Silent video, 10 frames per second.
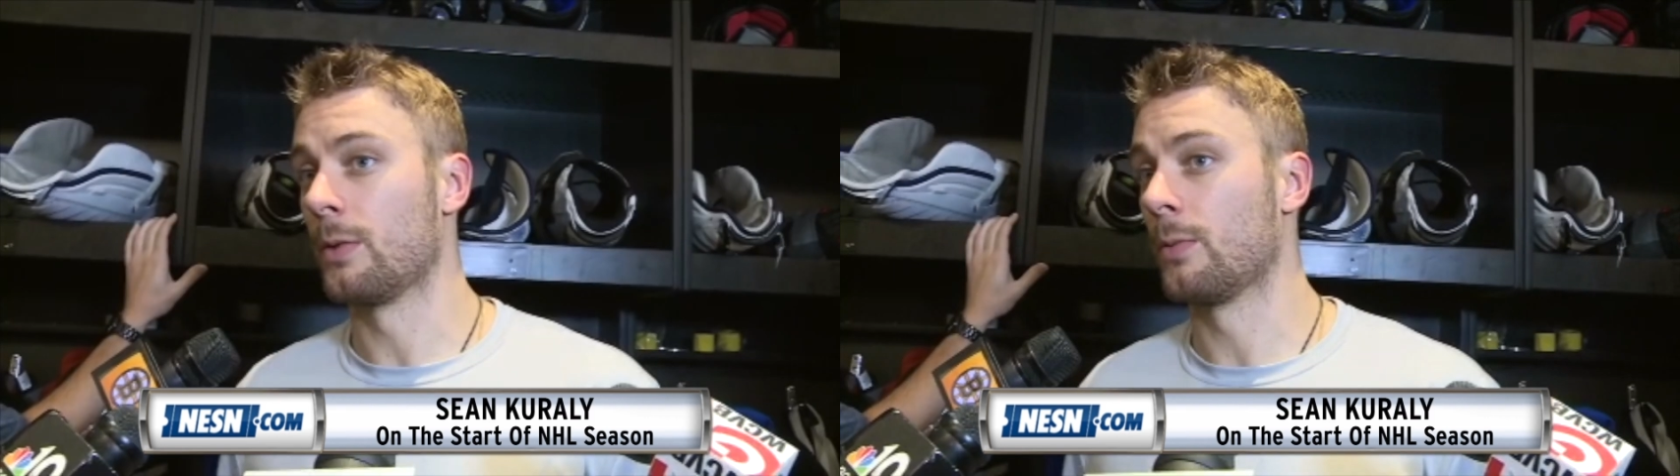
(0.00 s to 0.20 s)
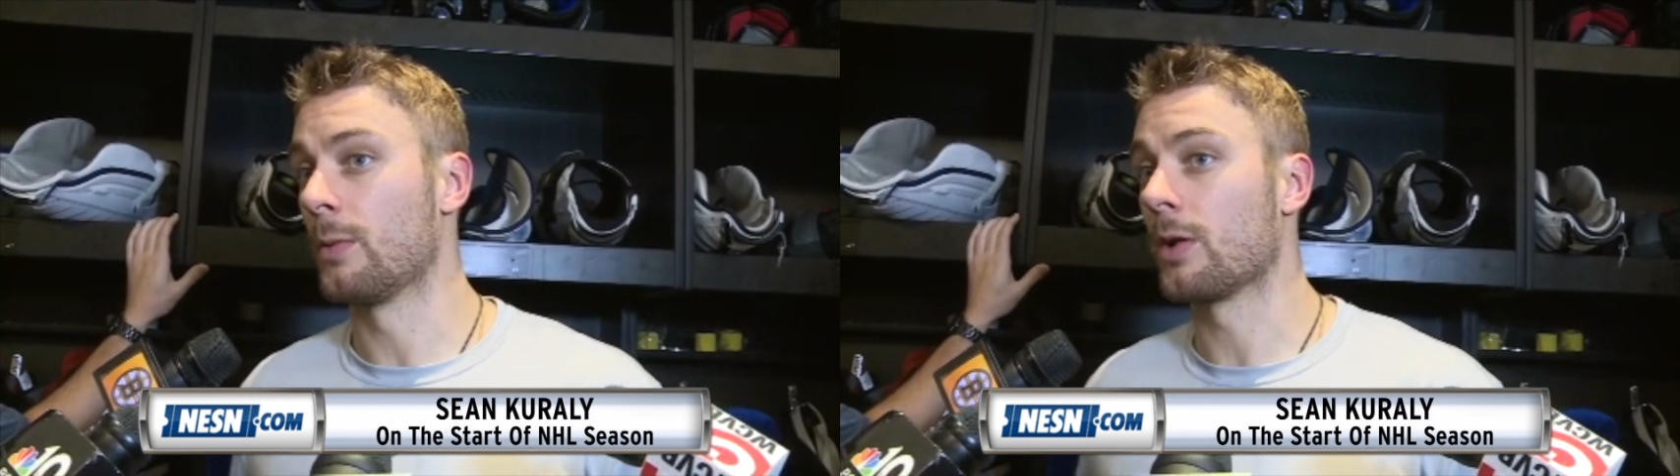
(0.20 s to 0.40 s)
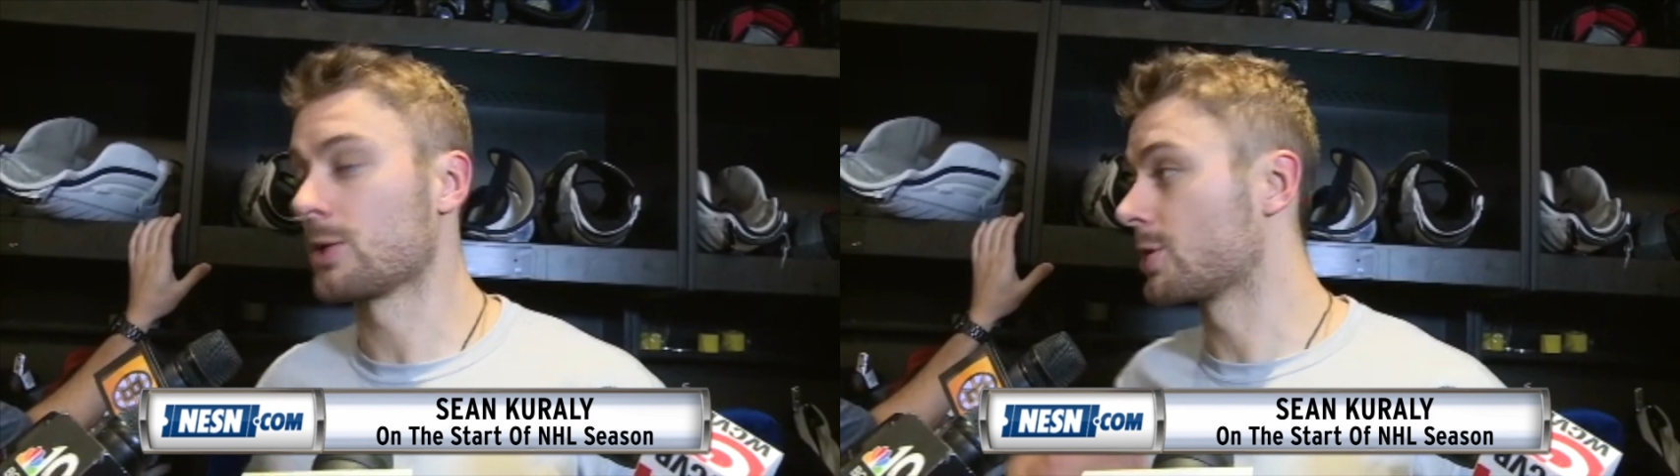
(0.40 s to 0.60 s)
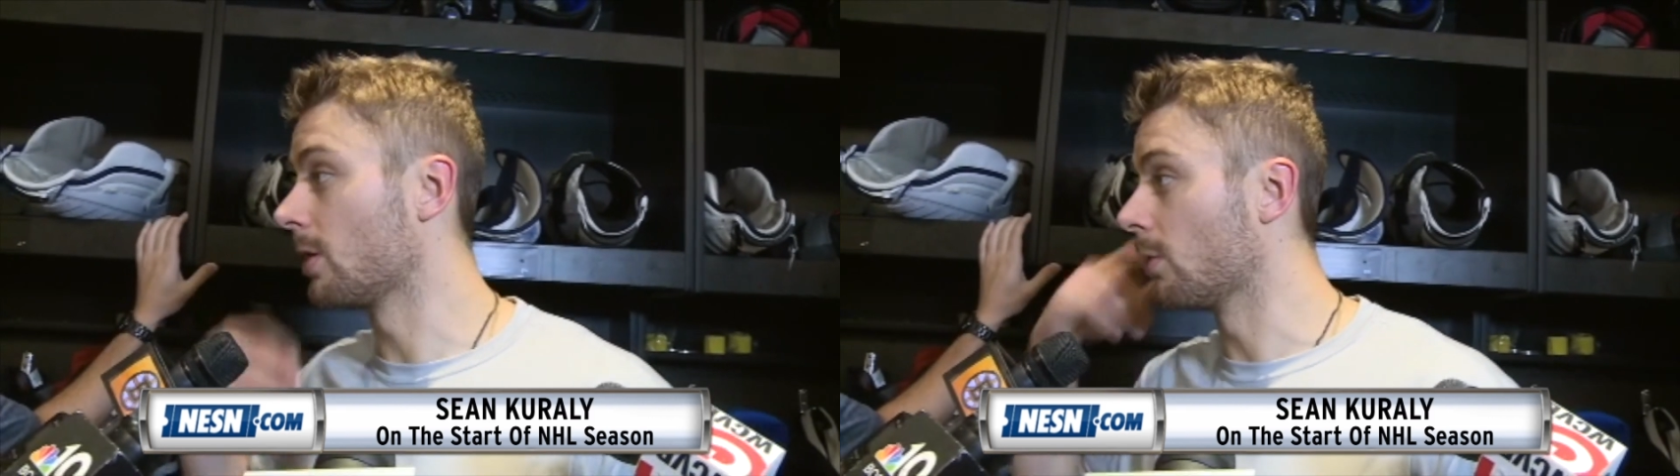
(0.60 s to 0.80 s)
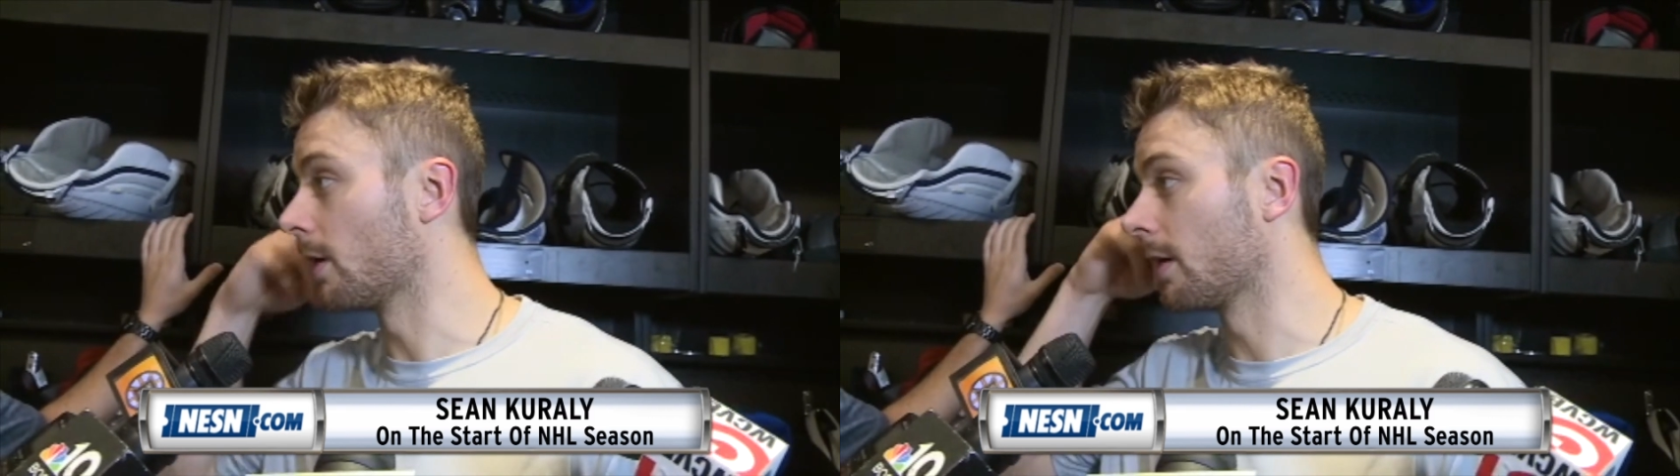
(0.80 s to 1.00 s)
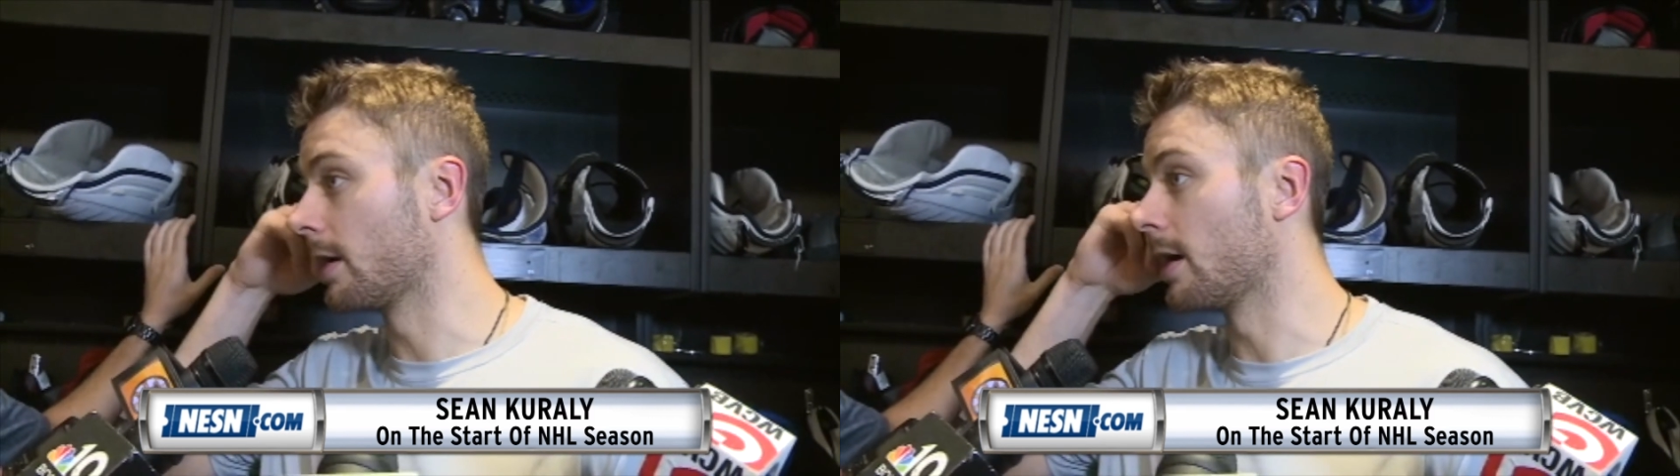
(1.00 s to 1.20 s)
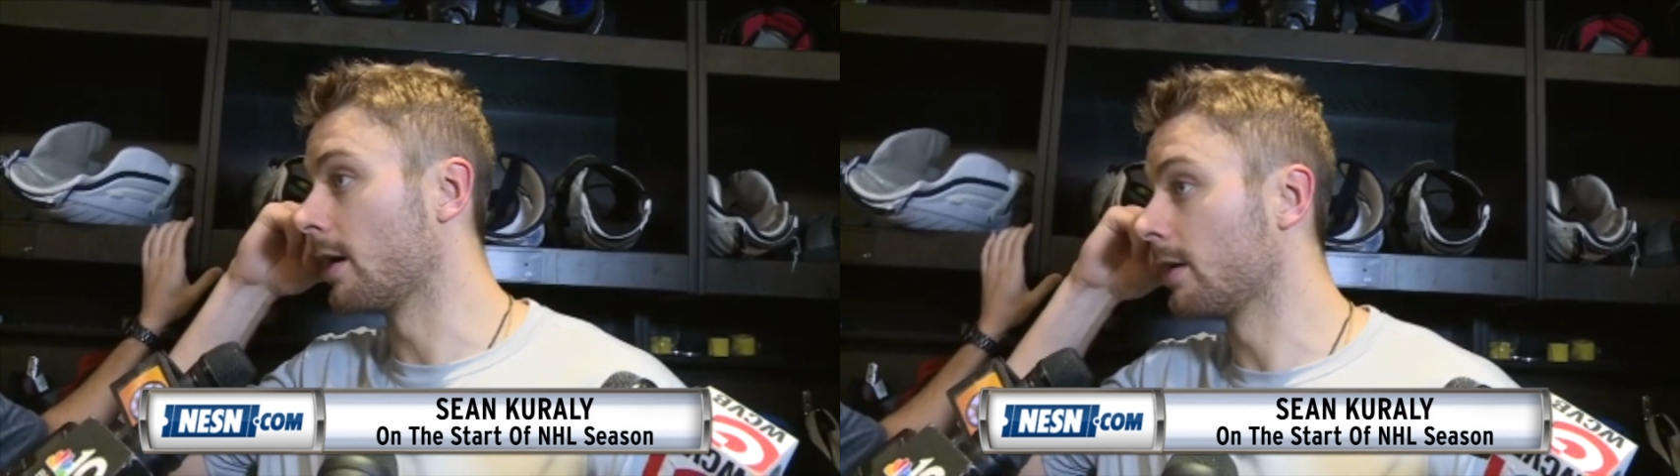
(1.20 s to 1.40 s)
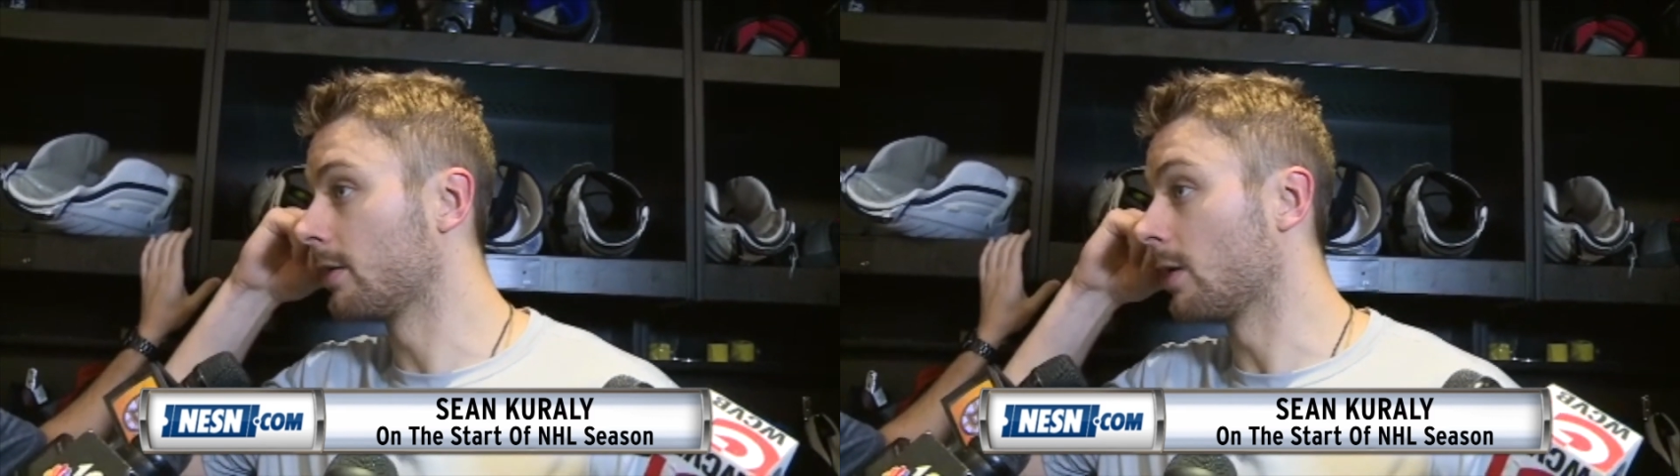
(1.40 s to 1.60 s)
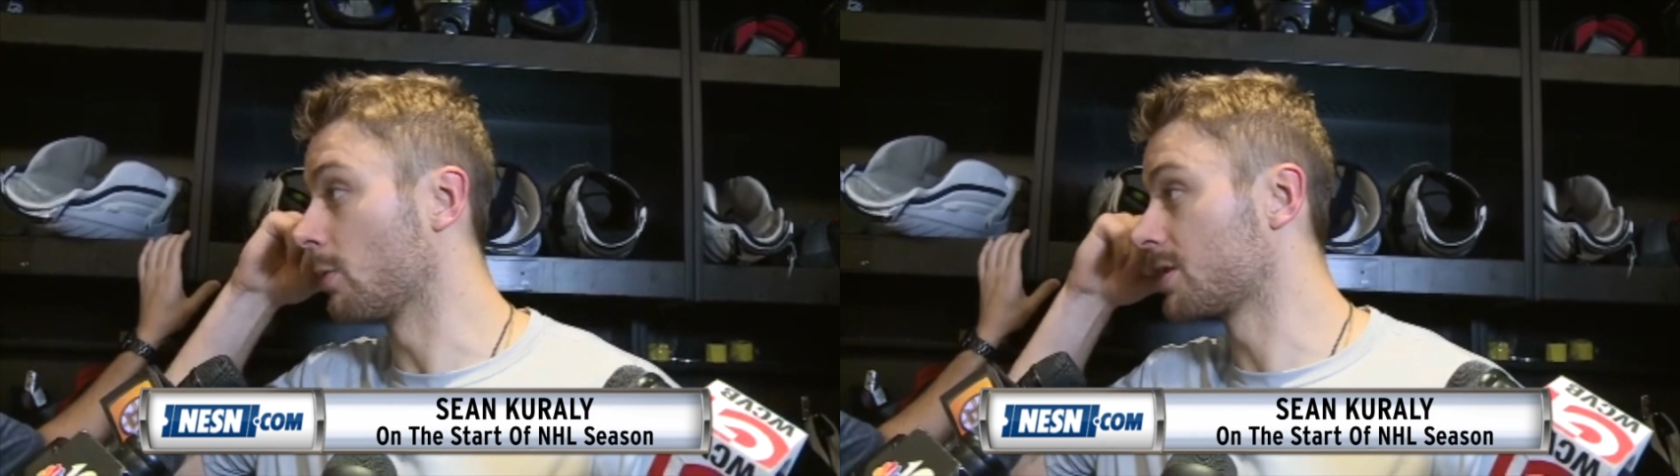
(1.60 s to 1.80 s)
We want to show we're